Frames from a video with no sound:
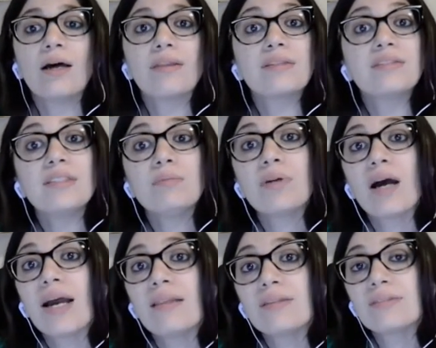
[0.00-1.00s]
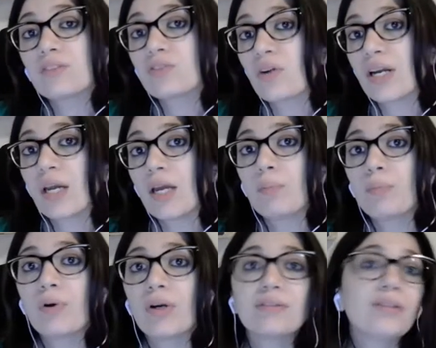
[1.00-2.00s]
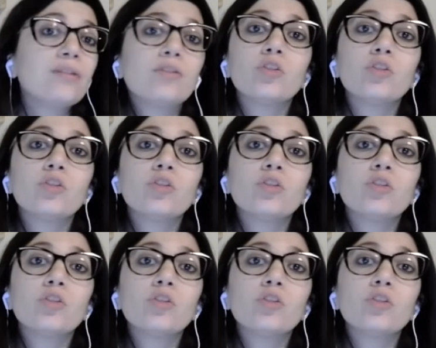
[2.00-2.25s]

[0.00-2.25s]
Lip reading: The team behind this is very important.